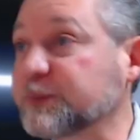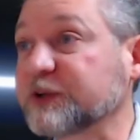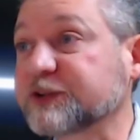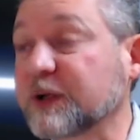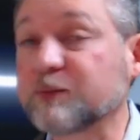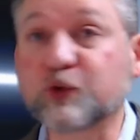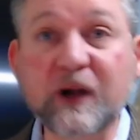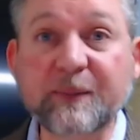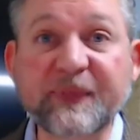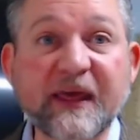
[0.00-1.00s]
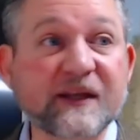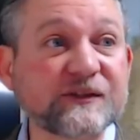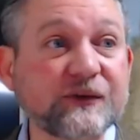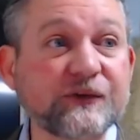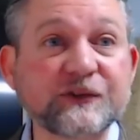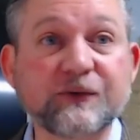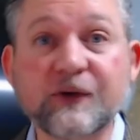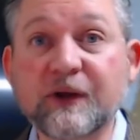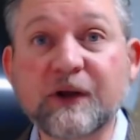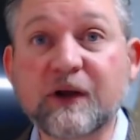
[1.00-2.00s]
most of them dropped that as soon as a,
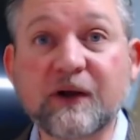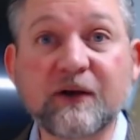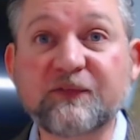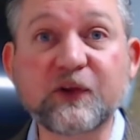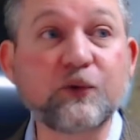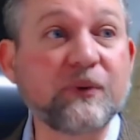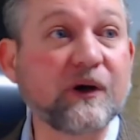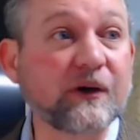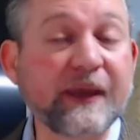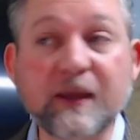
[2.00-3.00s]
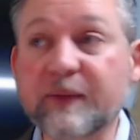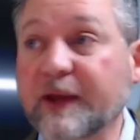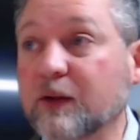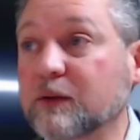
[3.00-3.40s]
a, flu bug came out.